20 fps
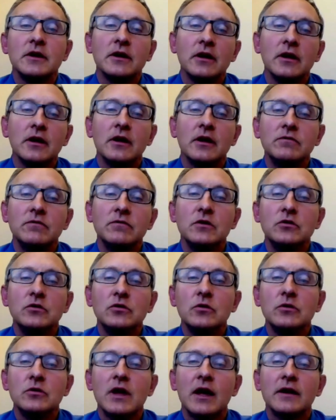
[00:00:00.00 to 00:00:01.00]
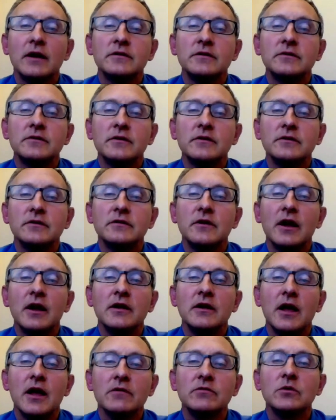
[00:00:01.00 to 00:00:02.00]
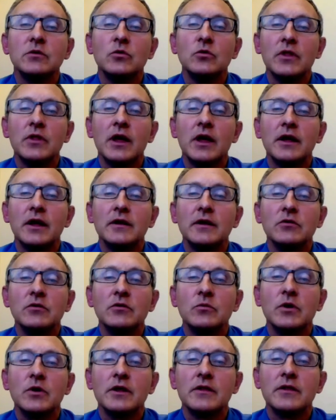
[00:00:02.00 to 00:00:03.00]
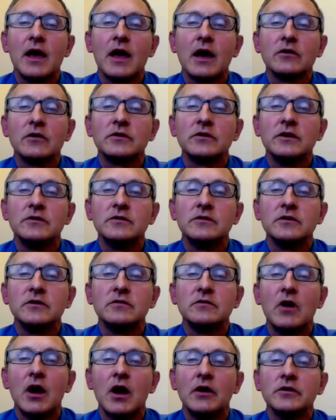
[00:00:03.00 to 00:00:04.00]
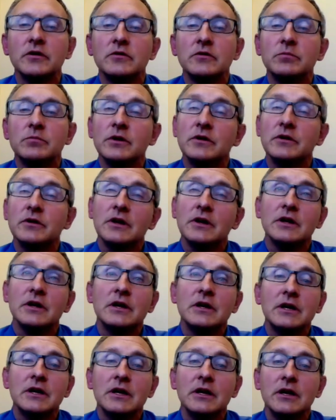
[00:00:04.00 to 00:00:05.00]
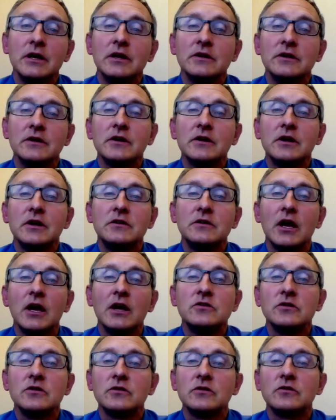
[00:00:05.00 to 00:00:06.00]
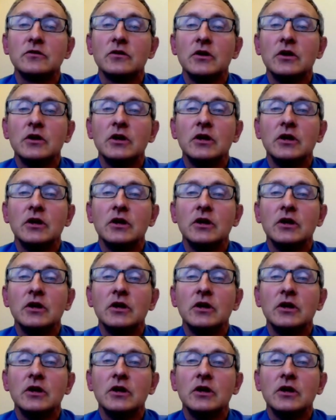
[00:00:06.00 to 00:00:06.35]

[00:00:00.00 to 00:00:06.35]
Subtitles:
And if you do that, it's not inevitable that everyone in the house gets this virus, but it is a contagious